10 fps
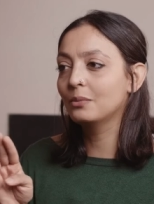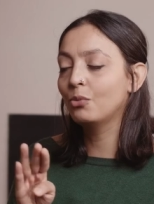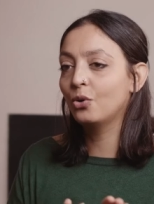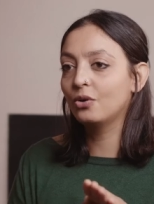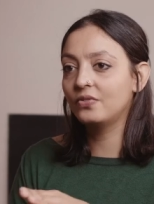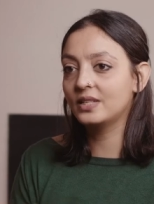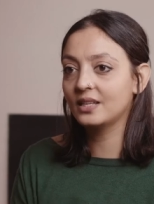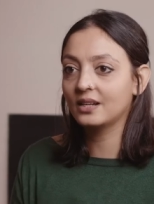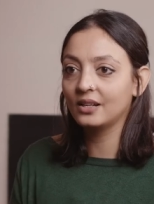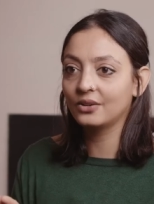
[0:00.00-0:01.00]
a more of a
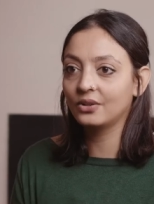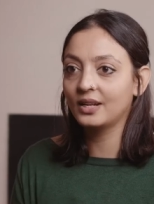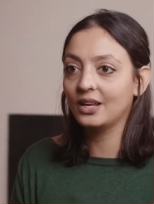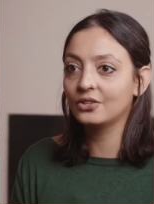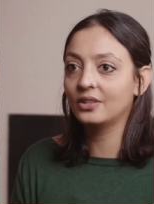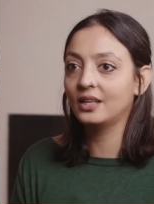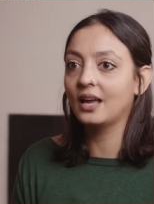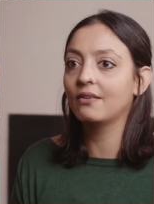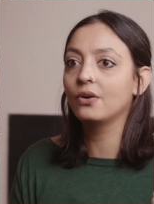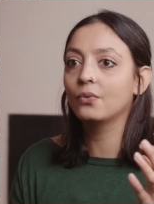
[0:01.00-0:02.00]
cyclical nature
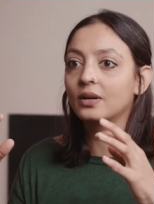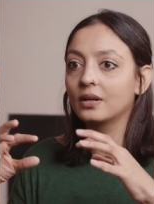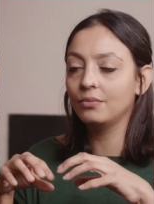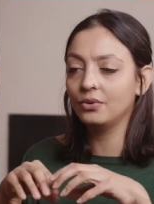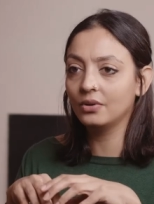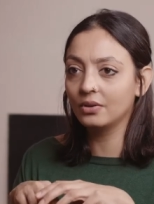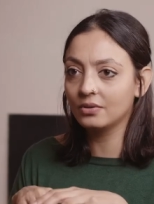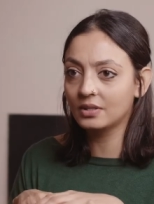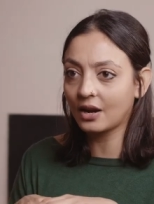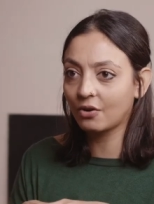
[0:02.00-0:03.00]
that everyone
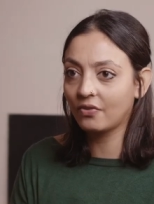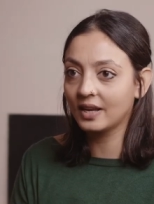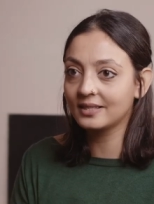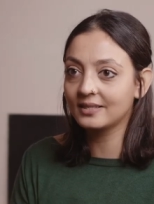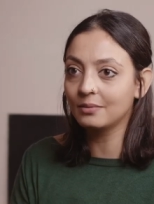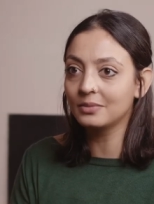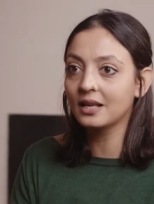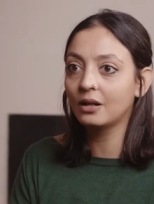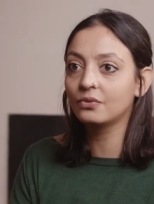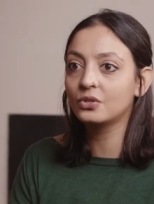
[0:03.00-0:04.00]
sacrifices
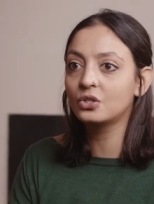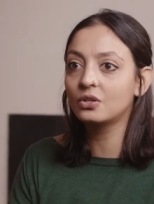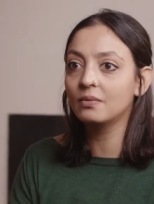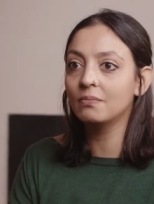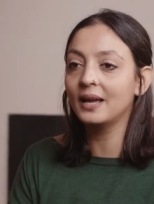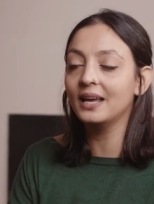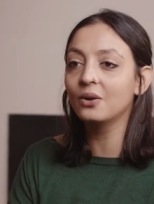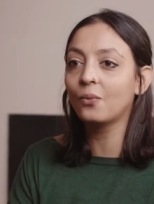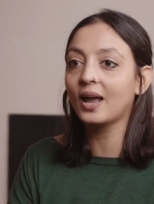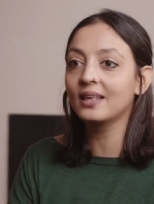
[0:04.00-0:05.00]
themselves, but in
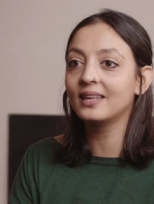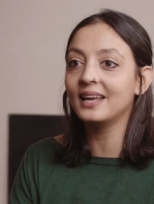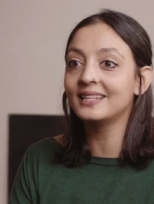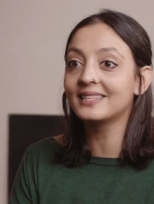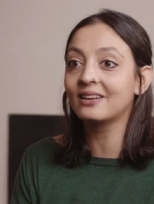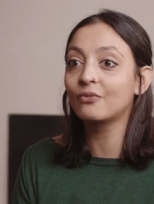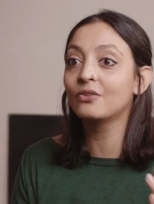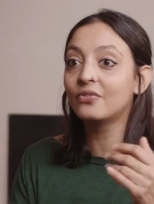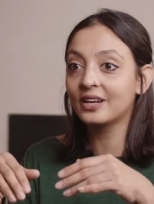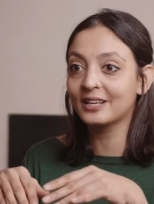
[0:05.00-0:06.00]
a way that it's a
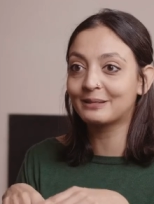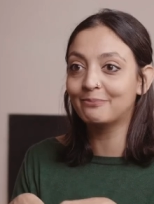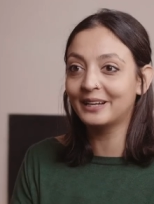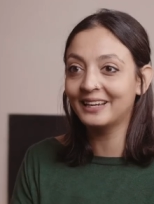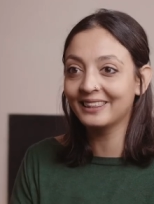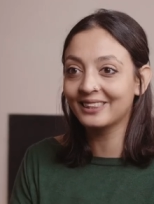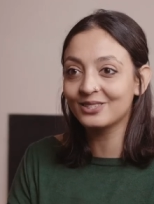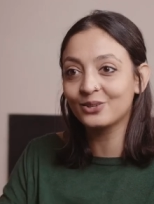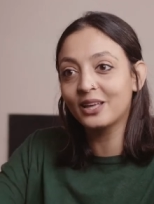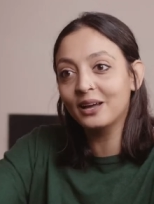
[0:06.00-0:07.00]
reverse birth,
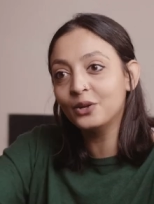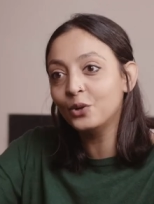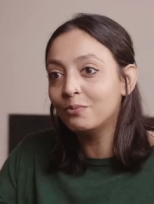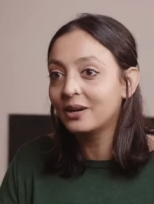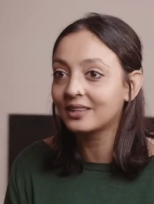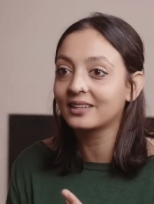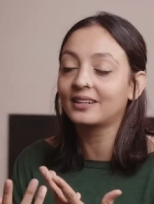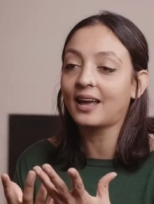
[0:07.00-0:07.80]
so that a new birth can